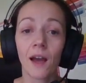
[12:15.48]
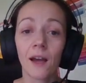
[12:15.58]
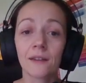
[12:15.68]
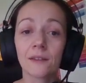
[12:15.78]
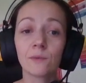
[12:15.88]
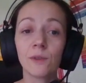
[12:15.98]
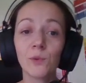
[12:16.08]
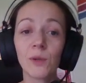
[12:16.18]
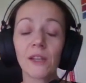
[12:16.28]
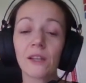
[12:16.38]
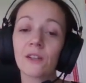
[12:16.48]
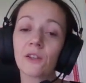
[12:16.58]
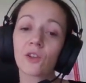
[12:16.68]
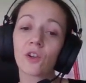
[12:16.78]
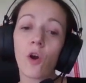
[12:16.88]
And when
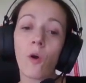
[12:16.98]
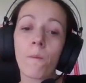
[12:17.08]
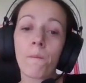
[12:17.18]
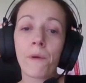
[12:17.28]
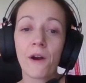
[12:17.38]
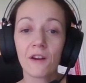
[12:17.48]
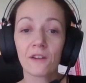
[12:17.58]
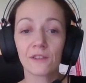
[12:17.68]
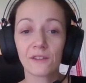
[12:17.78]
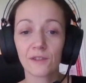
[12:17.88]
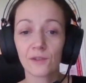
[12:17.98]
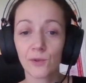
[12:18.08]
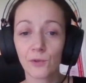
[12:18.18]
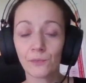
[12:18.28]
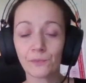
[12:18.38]
we compare these
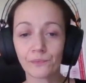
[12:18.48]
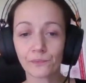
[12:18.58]
2